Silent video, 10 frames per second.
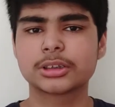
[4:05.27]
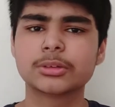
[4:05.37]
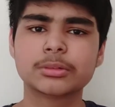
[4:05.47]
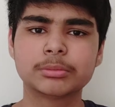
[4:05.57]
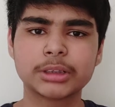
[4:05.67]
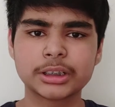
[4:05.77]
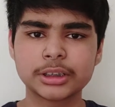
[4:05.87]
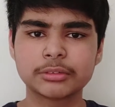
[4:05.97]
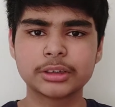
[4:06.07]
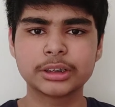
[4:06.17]
So
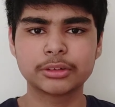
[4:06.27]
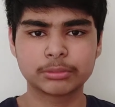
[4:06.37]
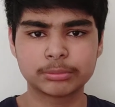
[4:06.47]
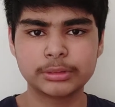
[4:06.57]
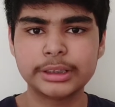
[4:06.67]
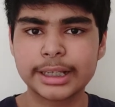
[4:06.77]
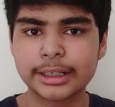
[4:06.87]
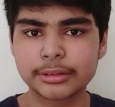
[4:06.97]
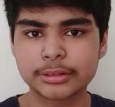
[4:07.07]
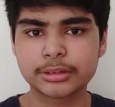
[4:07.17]
nothing really
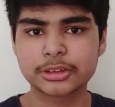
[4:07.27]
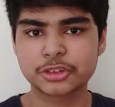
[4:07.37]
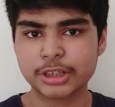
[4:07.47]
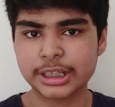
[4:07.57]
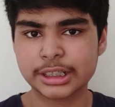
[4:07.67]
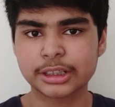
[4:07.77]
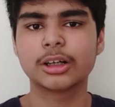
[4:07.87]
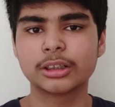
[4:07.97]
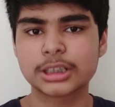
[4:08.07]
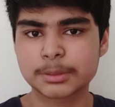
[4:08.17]
that striking
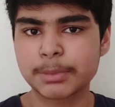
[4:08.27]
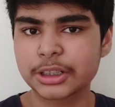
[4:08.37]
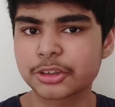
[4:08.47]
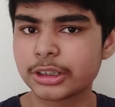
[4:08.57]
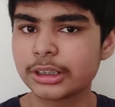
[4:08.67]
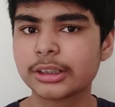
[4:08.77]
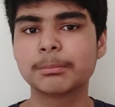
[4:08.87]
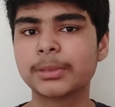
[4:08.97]
on the spec sheet,